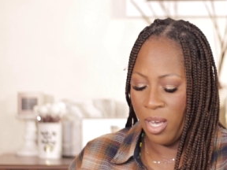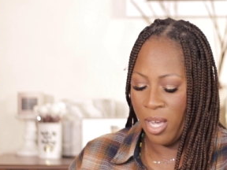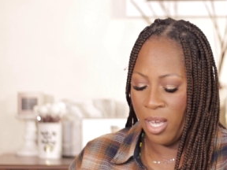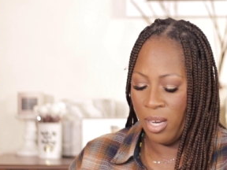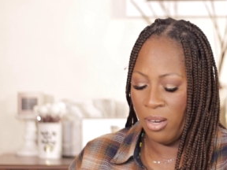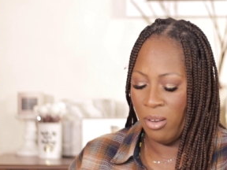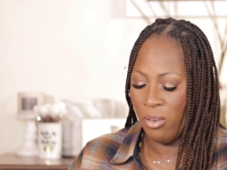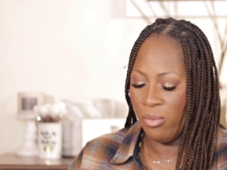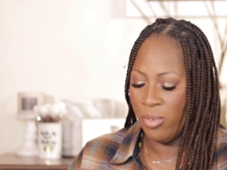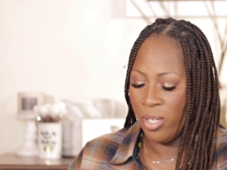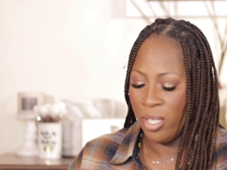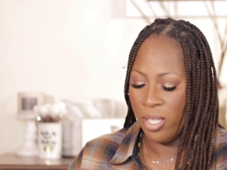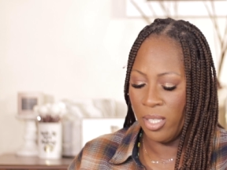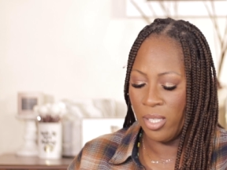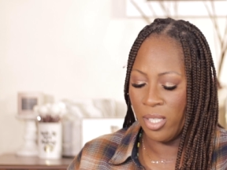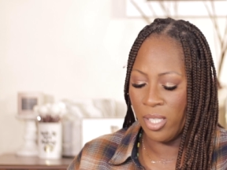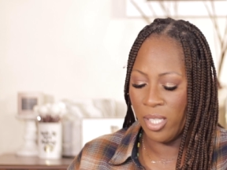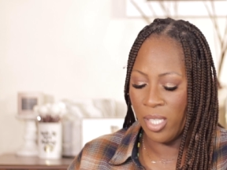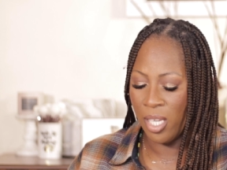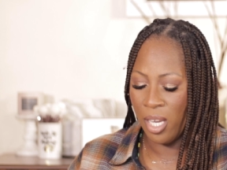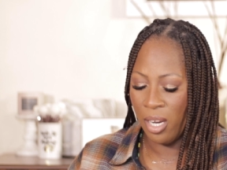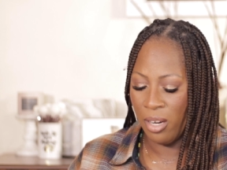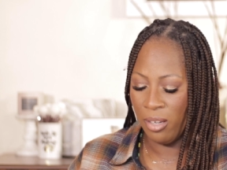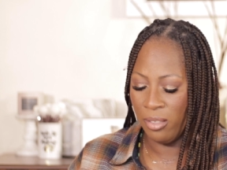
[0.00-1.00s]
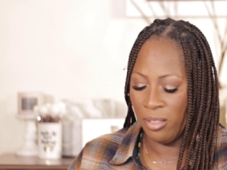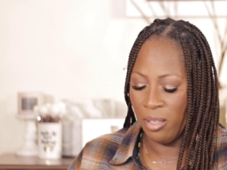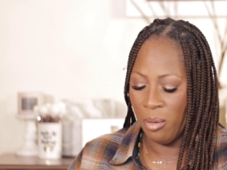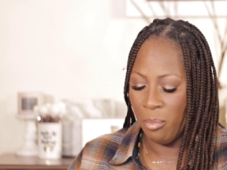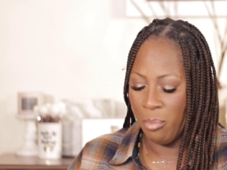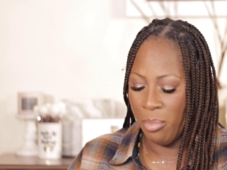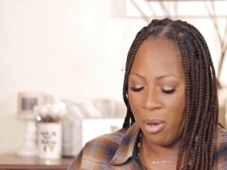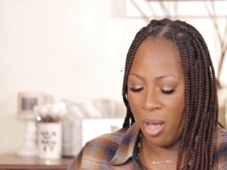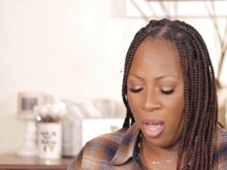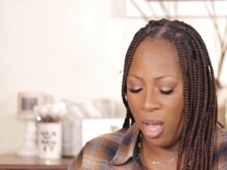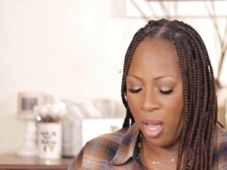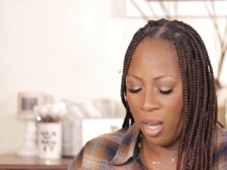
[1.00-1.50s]
I don't want to tear the
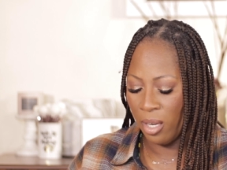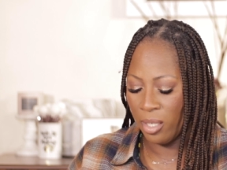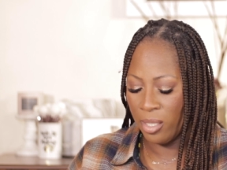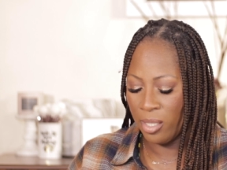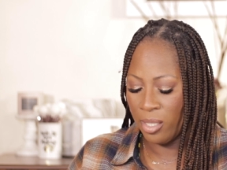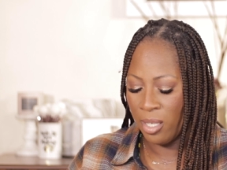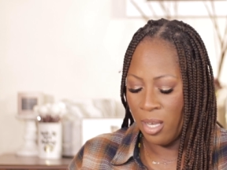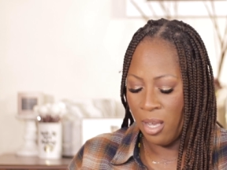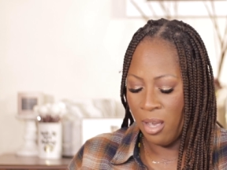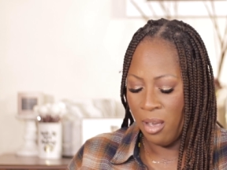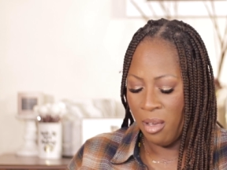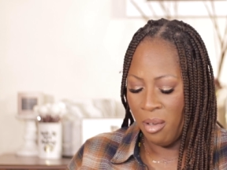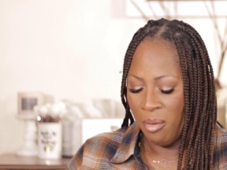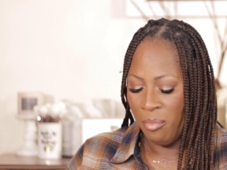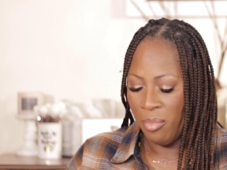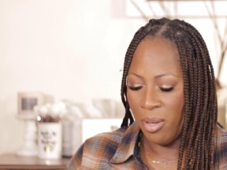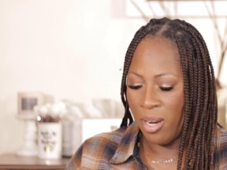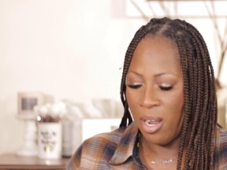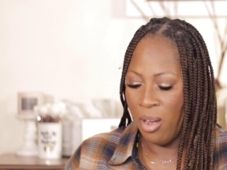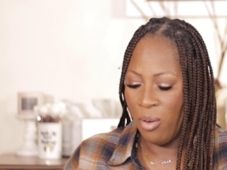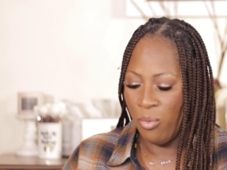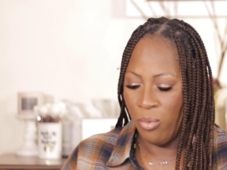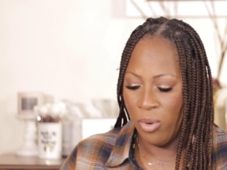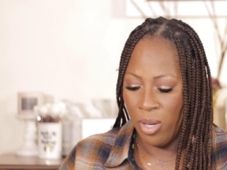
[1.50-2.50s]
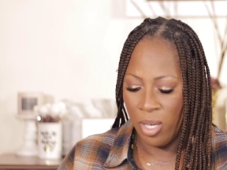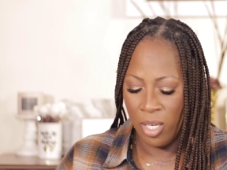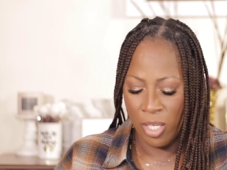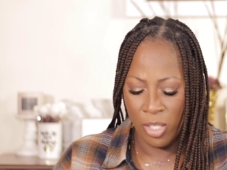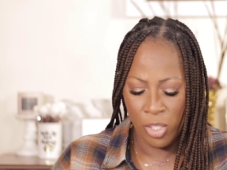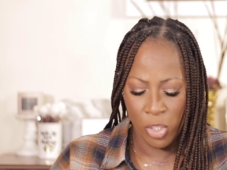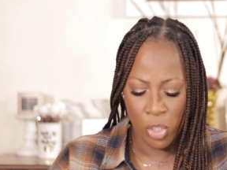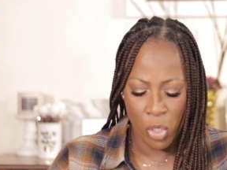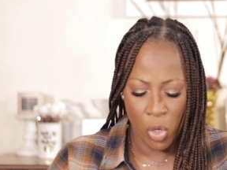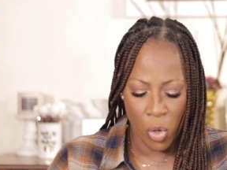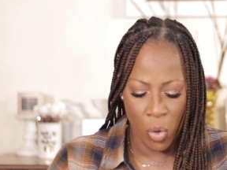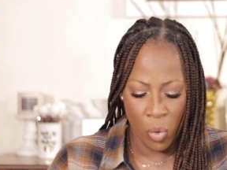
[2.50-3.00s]
box, but I
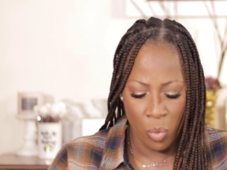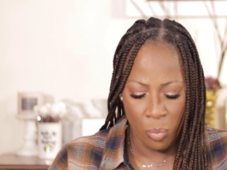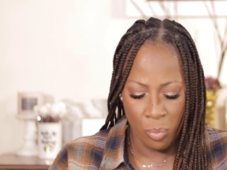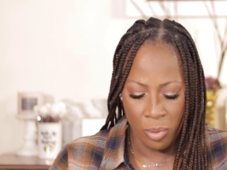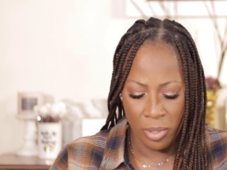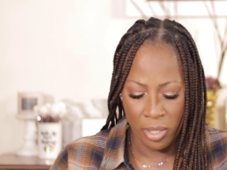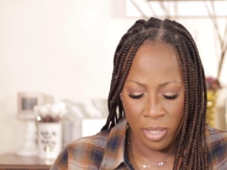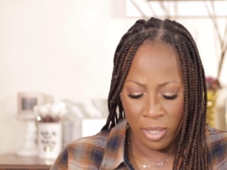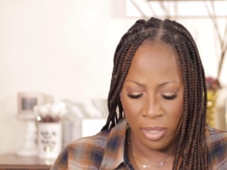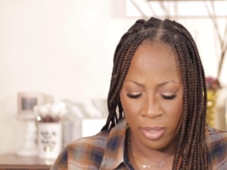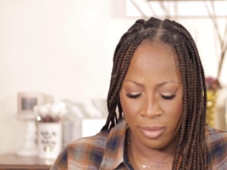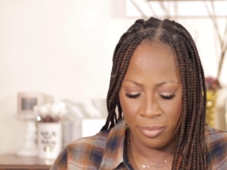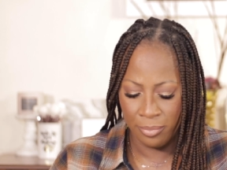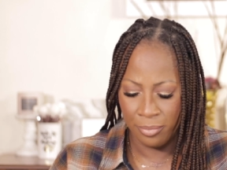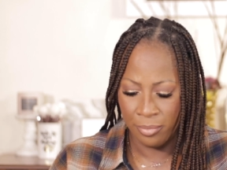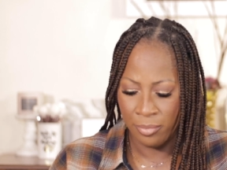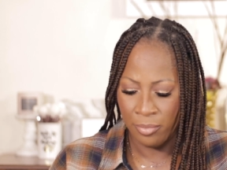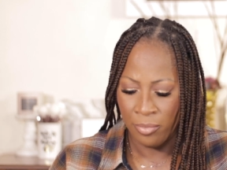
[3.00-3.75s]
wanted to open it.